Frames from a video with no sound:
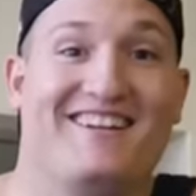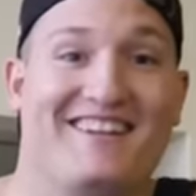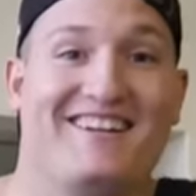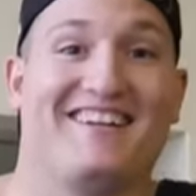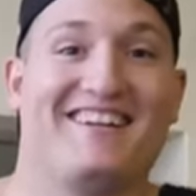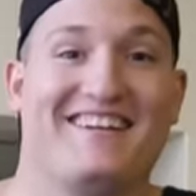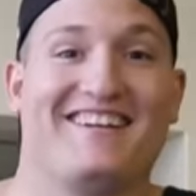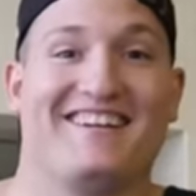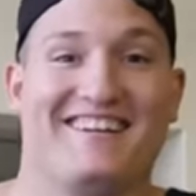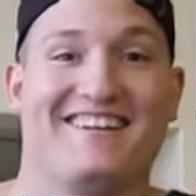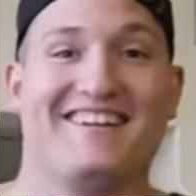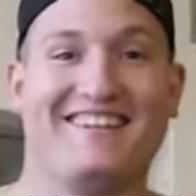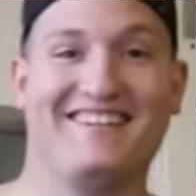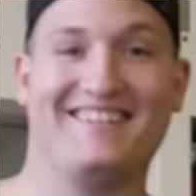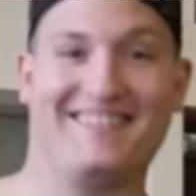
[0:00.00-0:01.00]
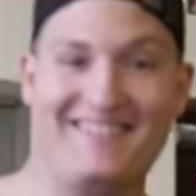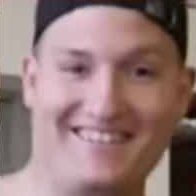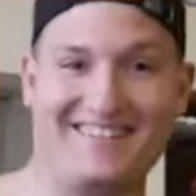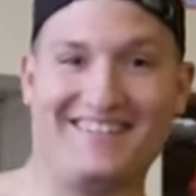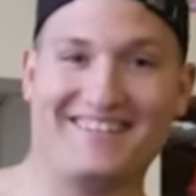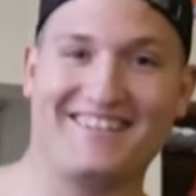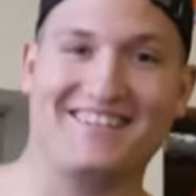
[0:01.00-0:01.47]
the public would
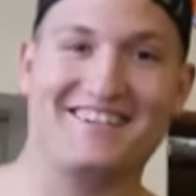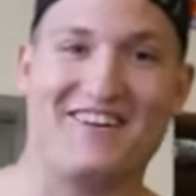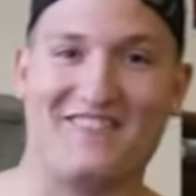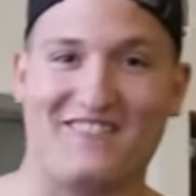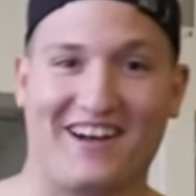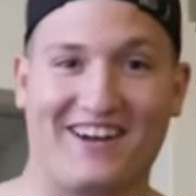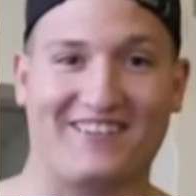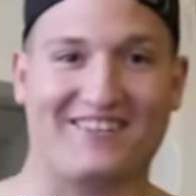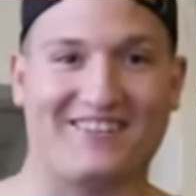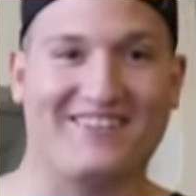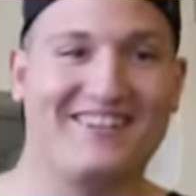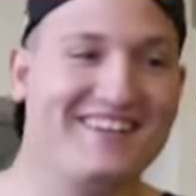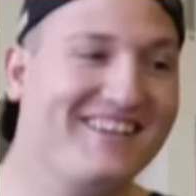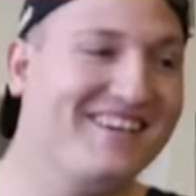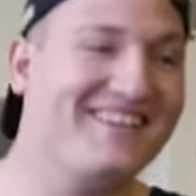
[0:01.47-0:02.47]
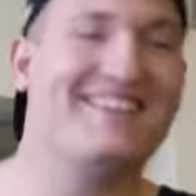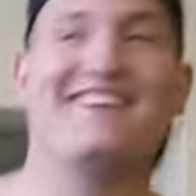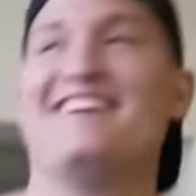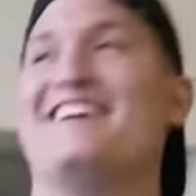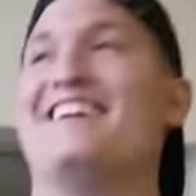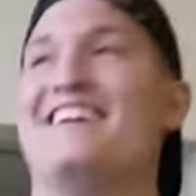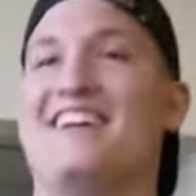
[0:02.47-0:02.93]
explode. It'd go viral. That was the greatest,